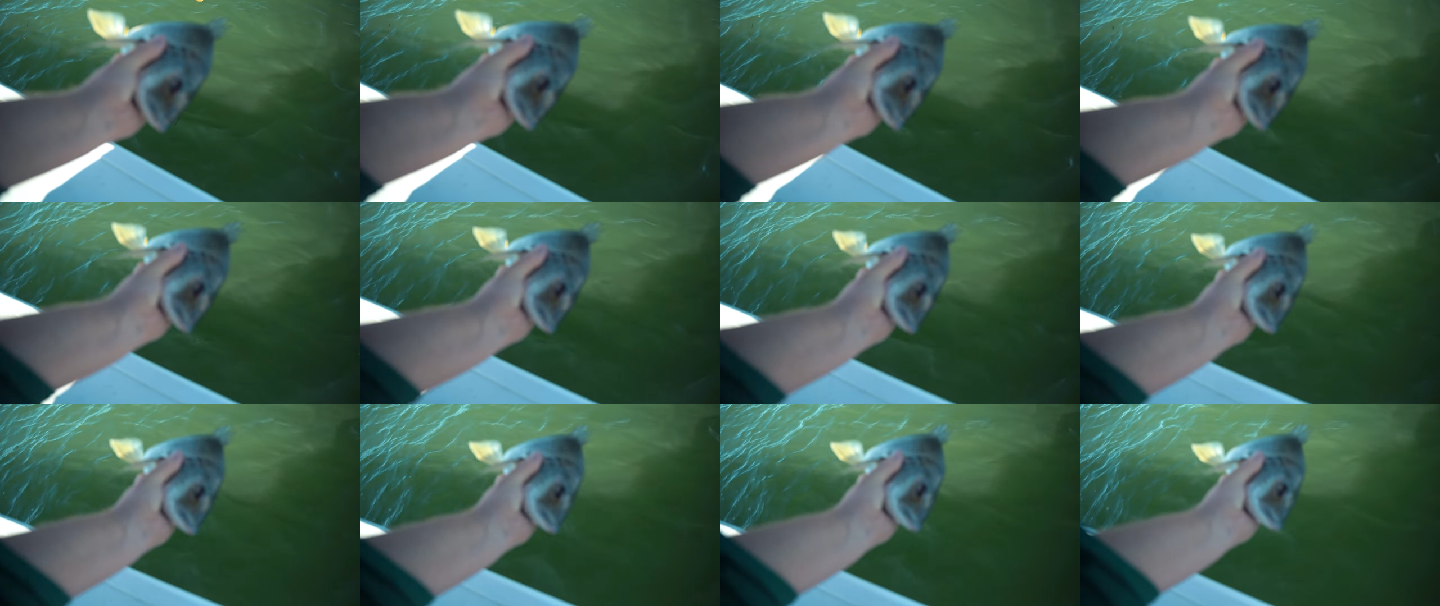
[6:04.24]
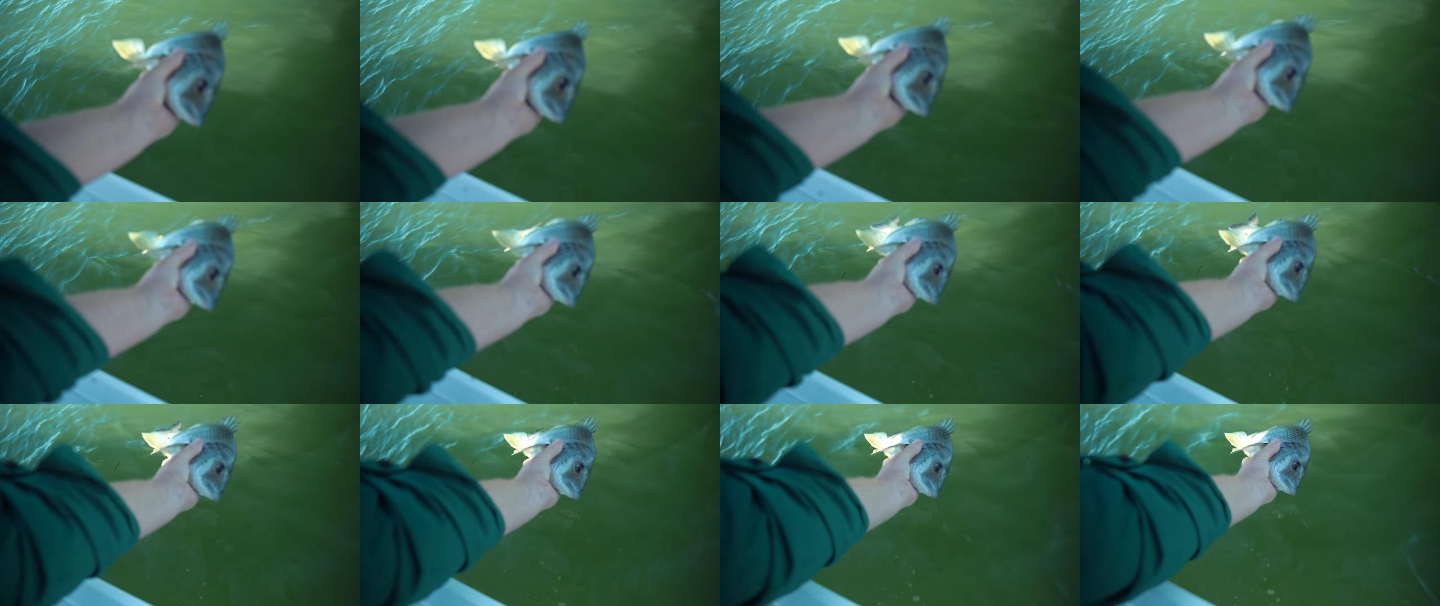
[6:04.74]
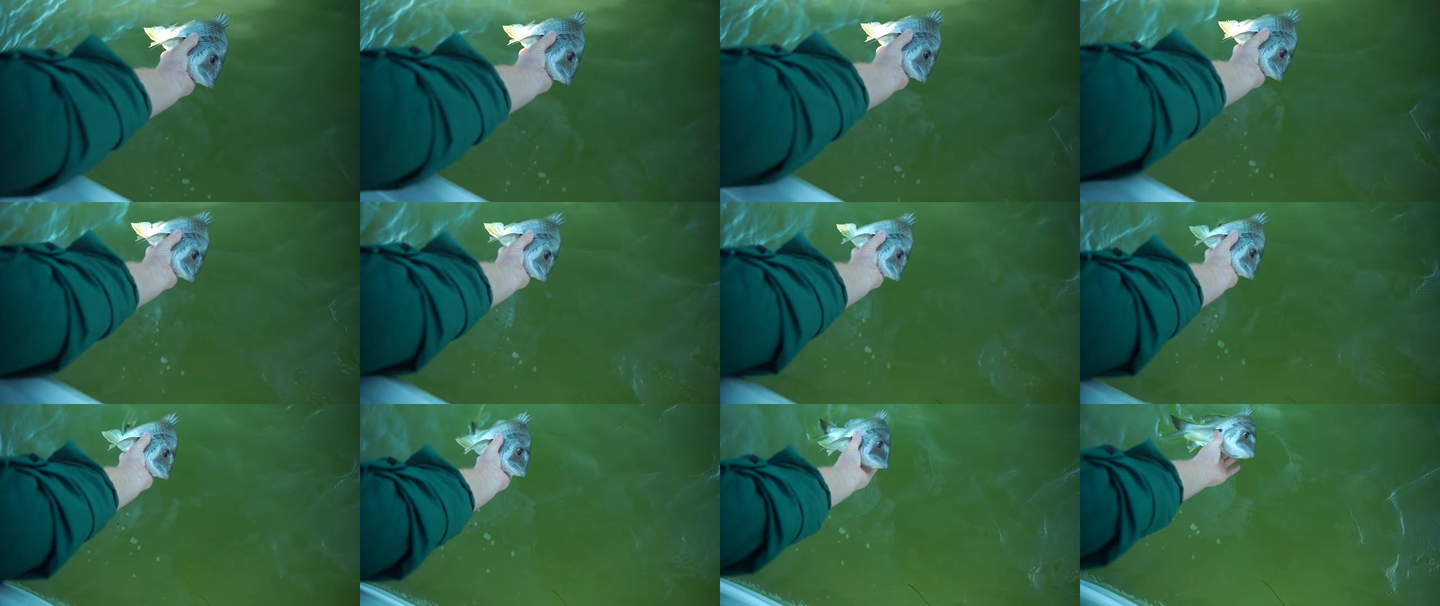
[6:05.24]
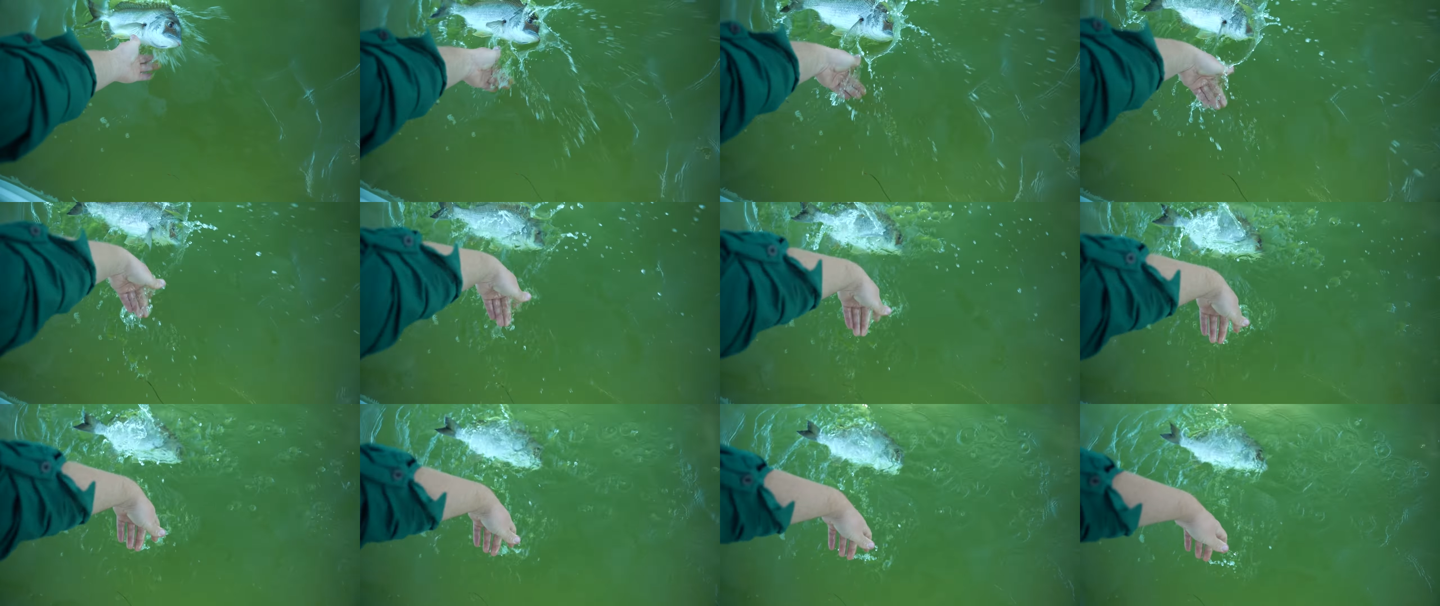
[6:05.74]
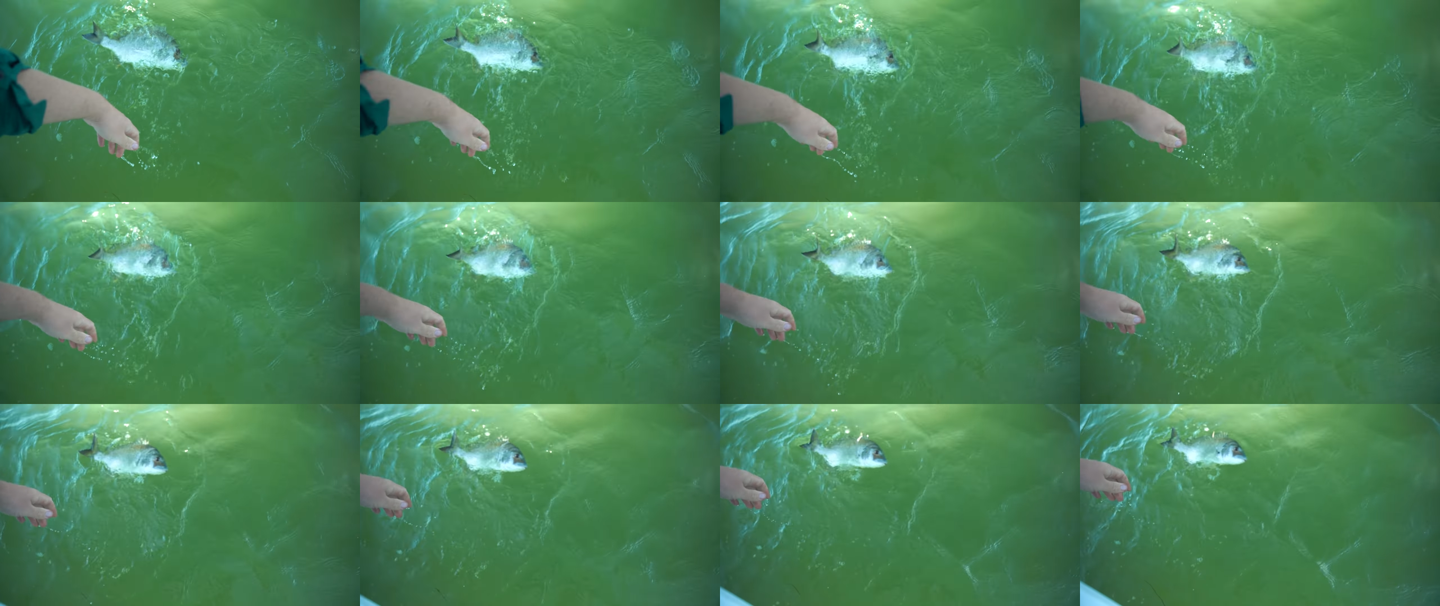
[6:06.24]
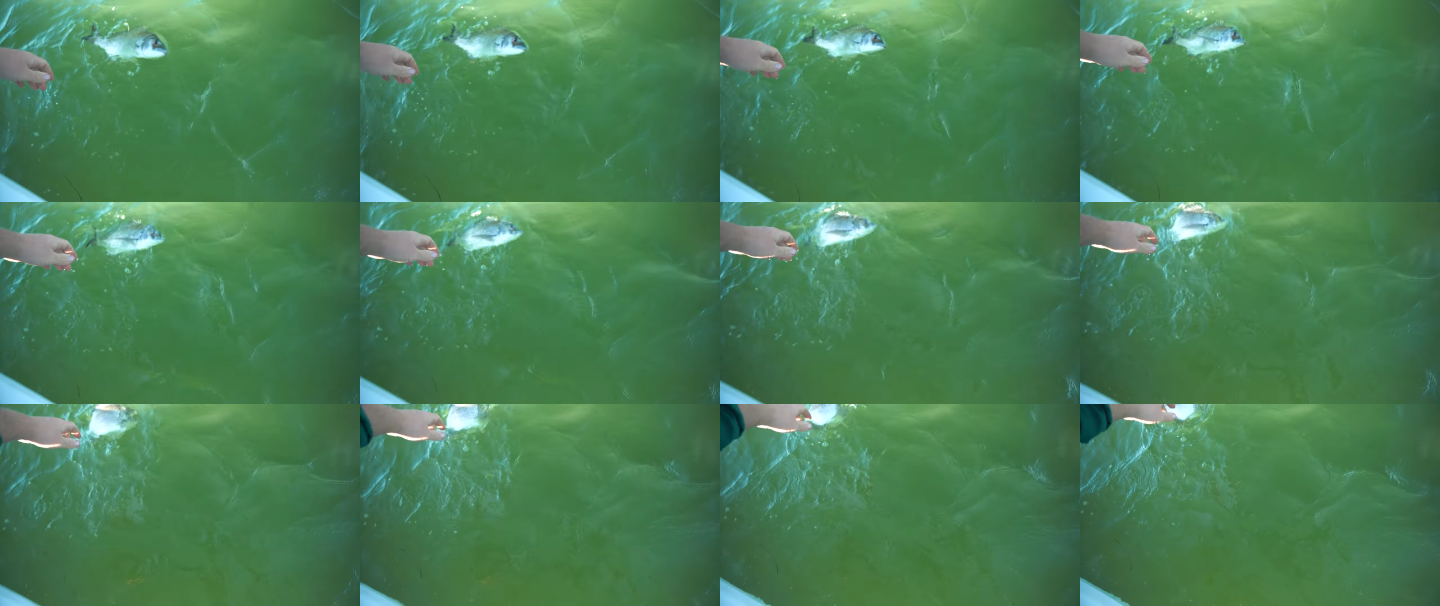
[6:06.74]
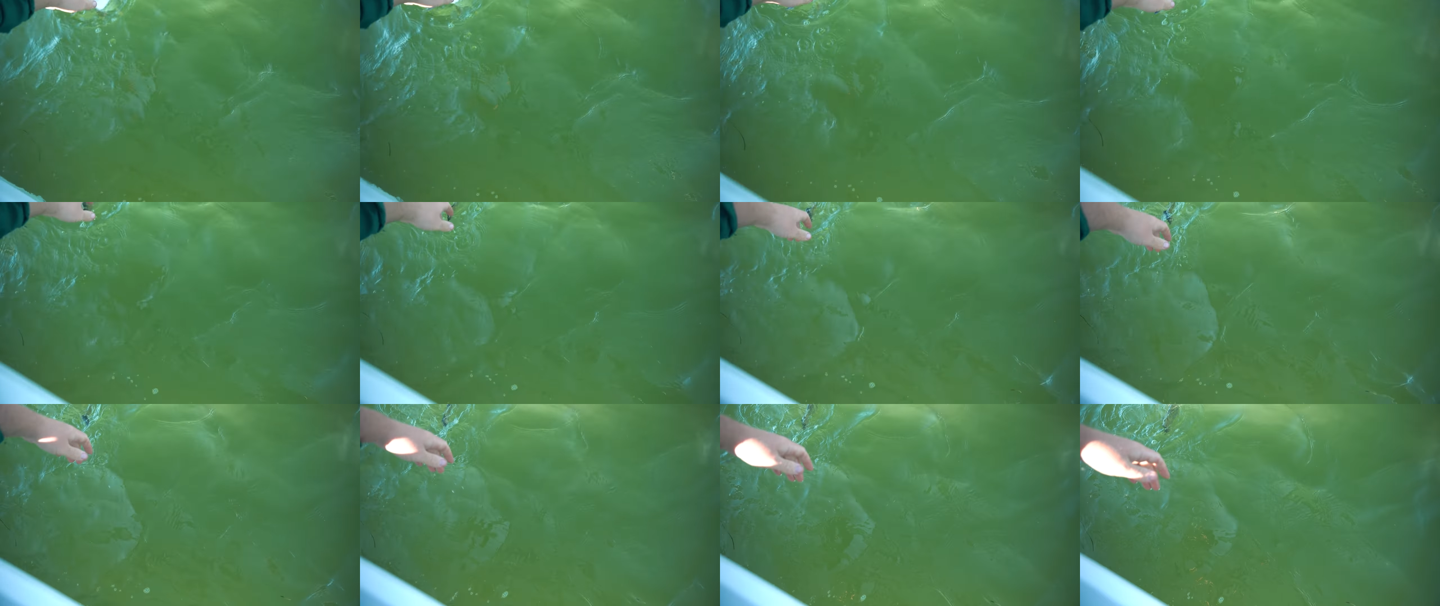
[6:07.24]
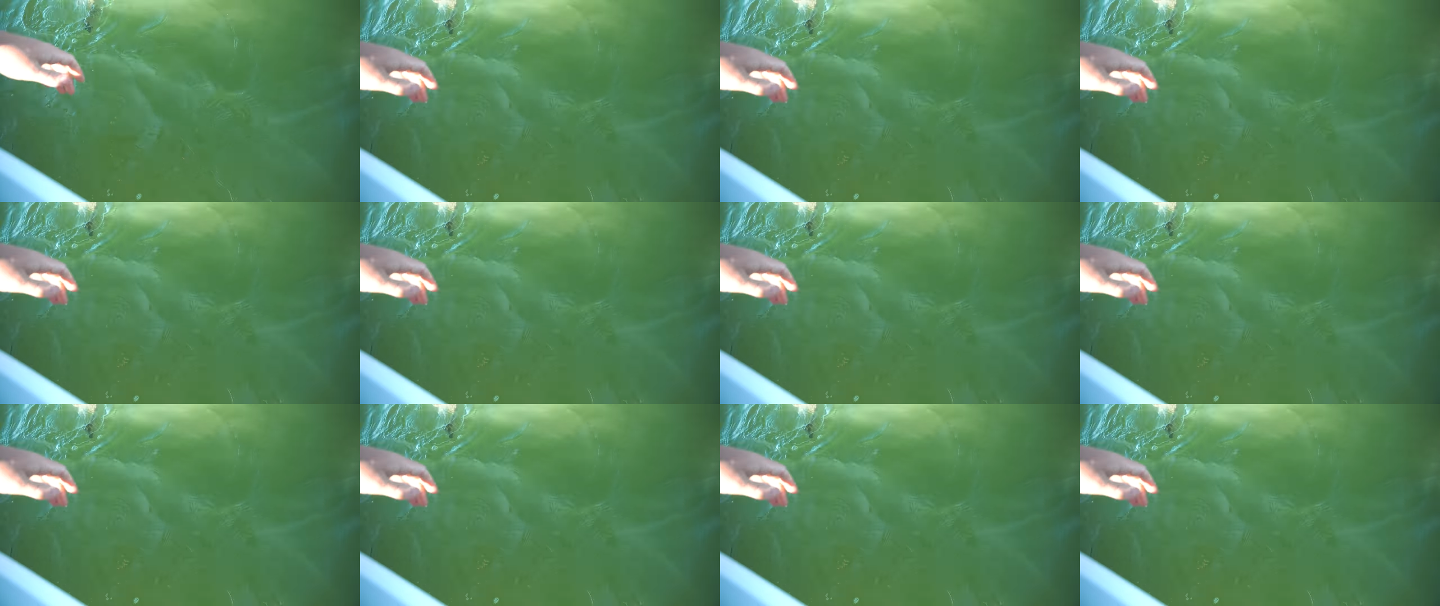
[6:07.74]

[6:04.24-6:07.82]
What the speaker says: (no speaker visible)